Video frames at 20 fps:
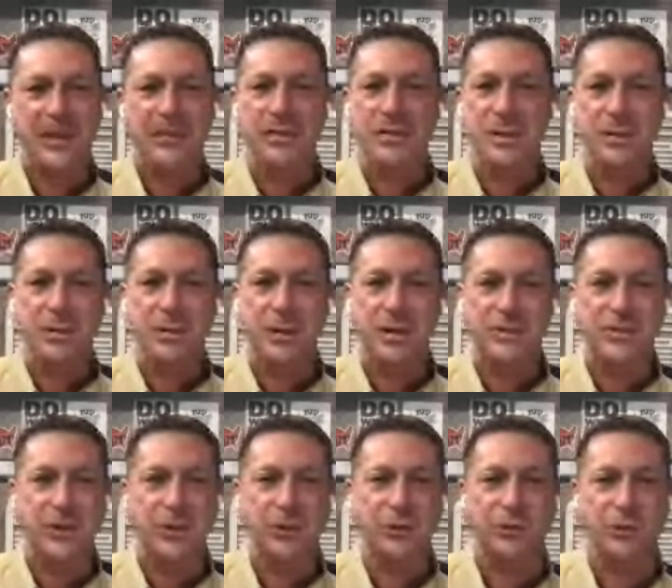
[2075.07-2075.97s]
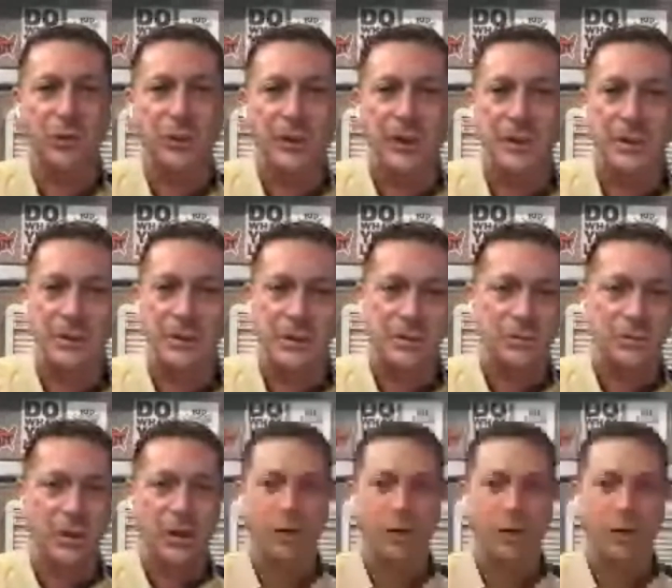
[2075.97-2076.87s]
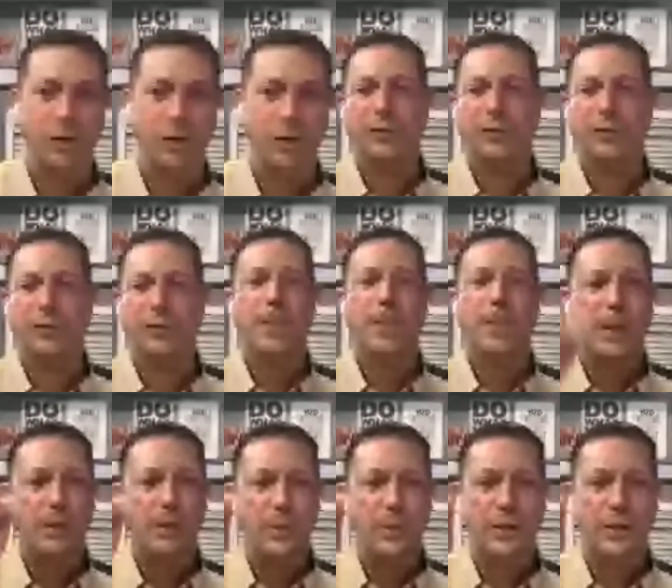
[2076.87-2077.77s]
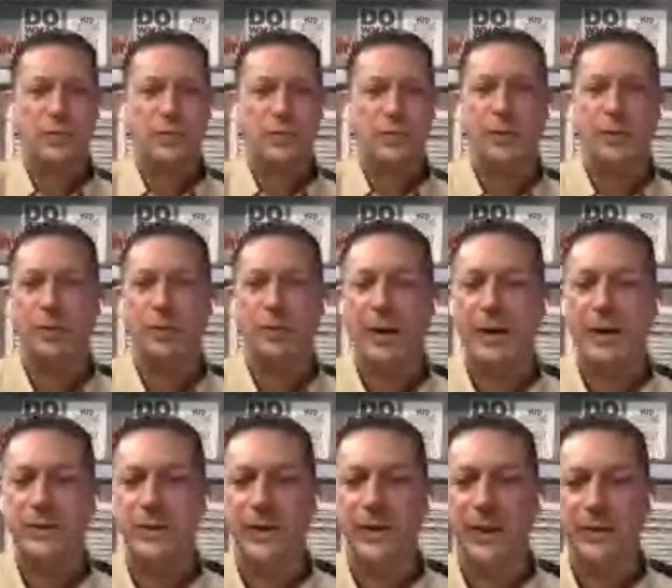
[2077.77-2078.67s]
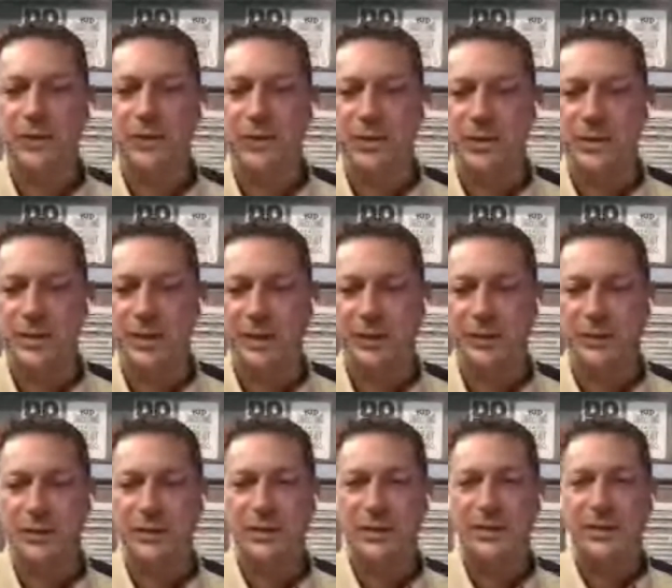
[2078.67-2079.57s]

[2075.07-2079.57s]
even some of these folks rolling into these Cracker Barrels, which we will answer that in just a second.